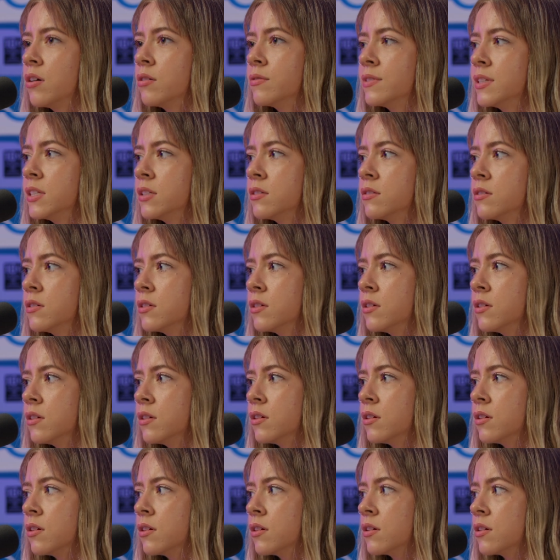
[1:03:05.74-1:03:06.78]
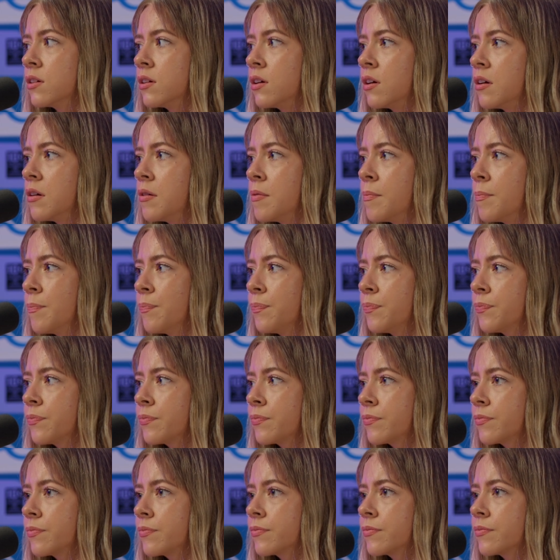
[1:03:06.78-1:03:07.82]
though. And
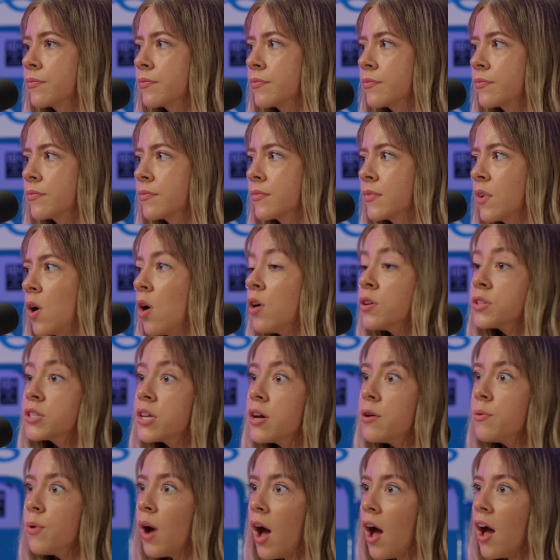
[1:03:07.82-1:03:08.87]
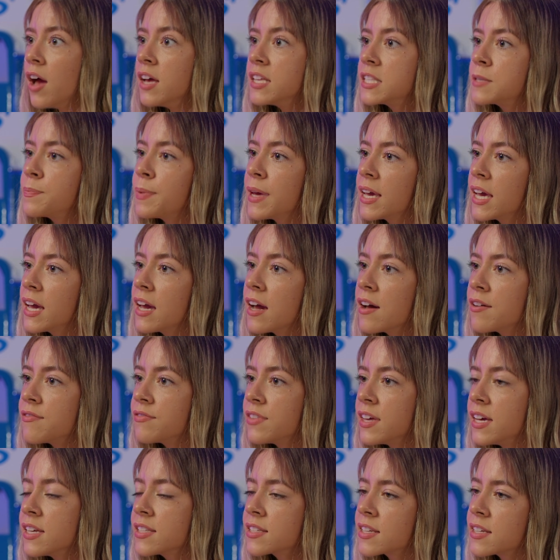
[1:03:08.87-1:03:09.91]
also, speaking
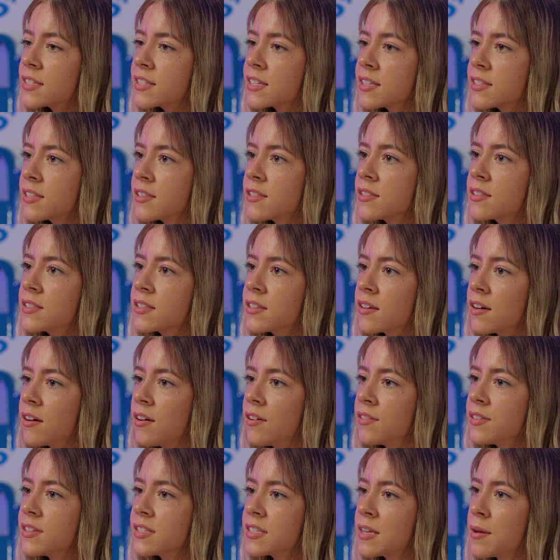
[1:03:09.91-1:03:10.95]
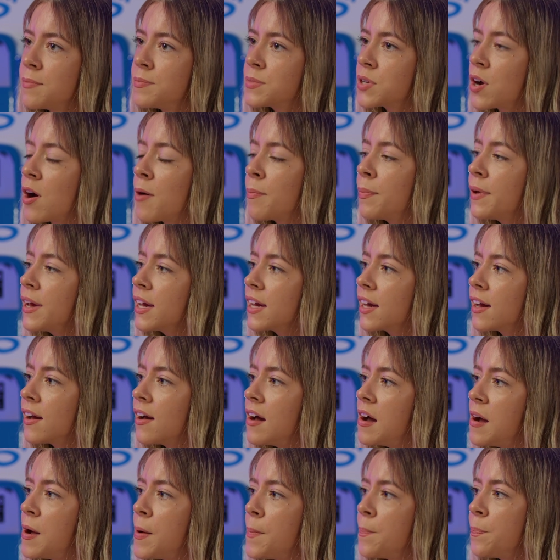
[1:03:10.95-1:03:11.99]
of this, because this is on the same topic,
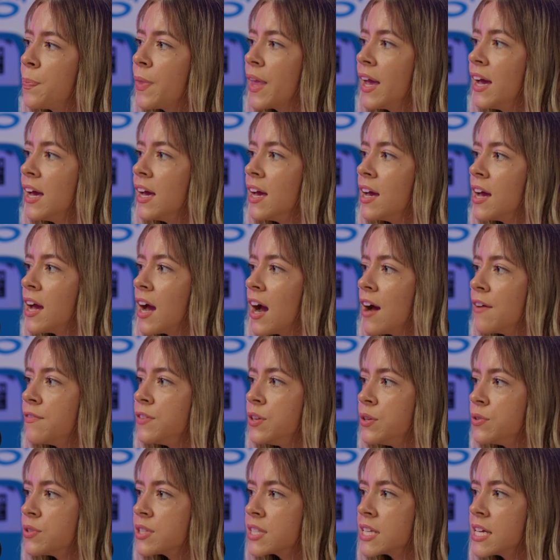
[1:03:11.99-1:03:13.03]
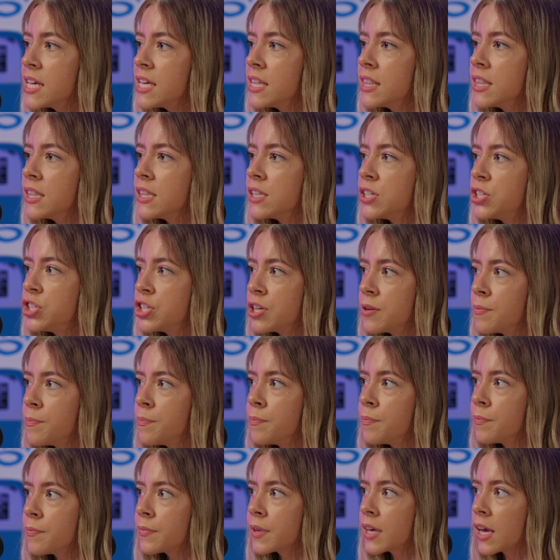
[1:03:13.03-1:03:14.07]
have you seen
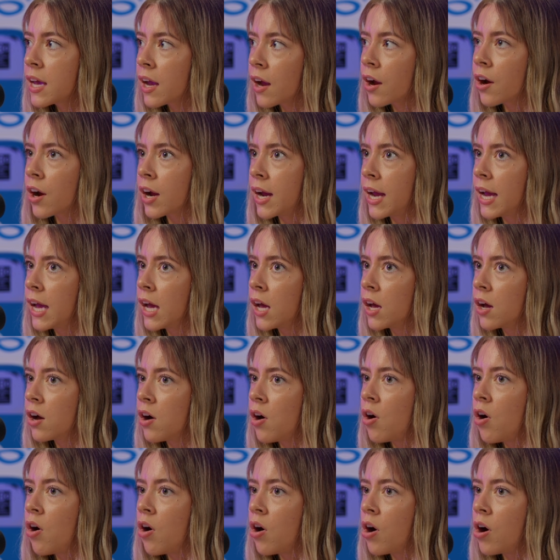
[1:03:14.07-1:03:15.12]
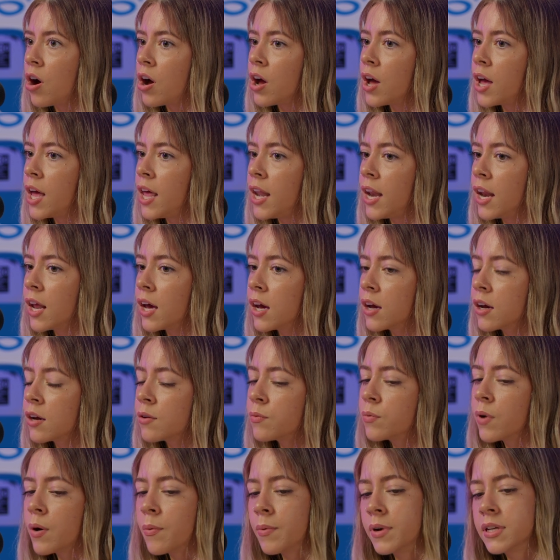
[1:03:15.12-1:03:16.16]
Jim Carrey on,
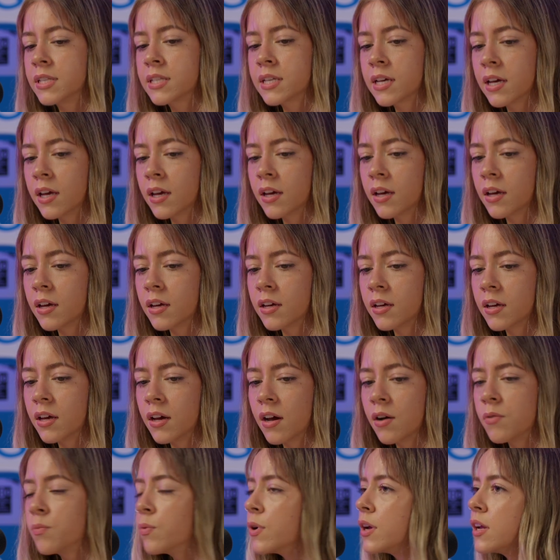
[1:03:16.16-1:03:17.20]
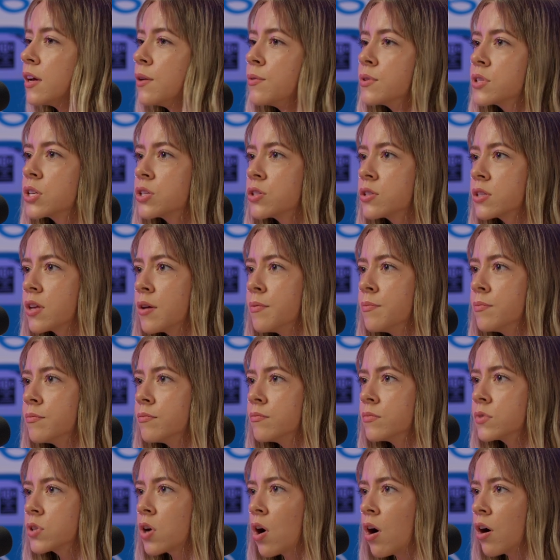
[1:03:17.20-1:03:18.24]
what was it? It was at
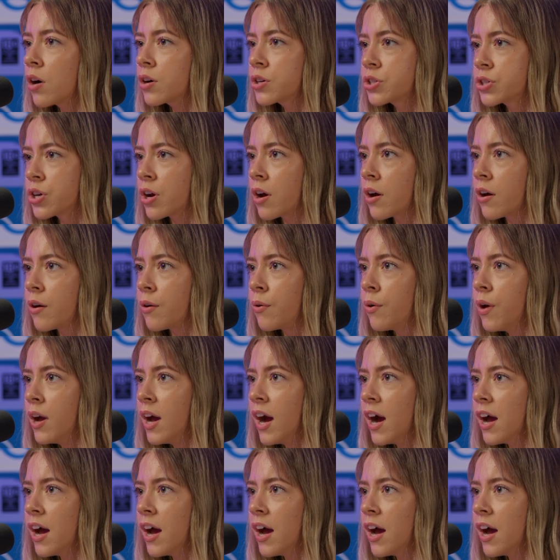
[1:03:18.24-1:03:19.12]
some talk show.